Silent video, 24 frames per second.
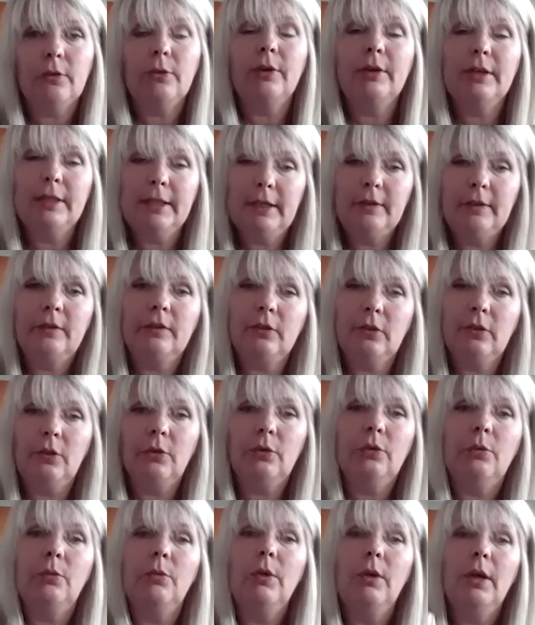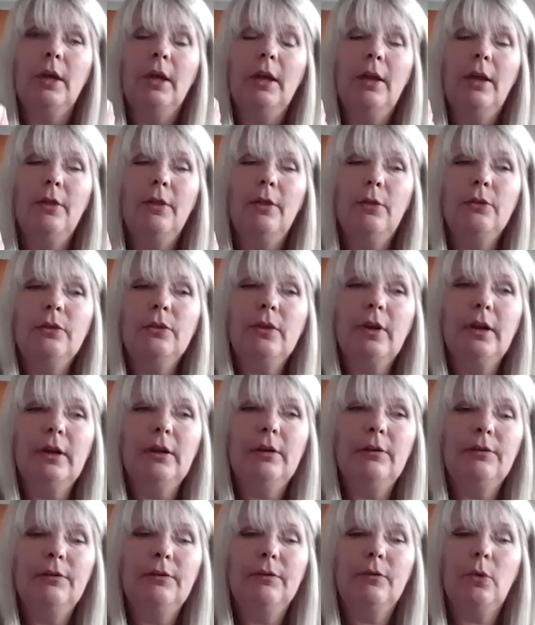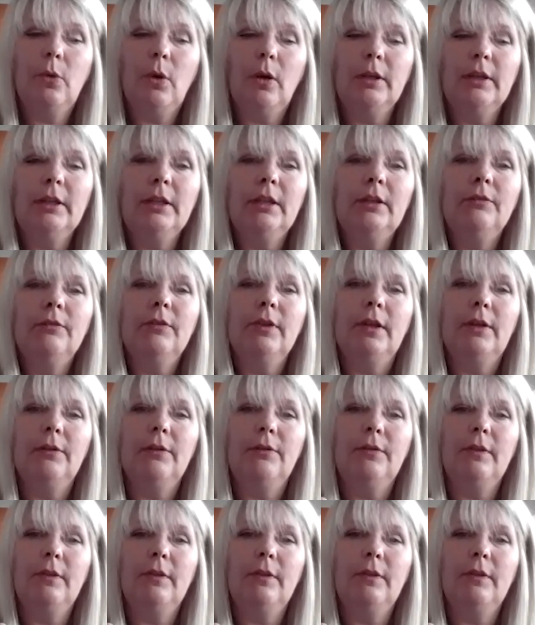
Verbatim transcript: So it needs to go to those kind of quality of life,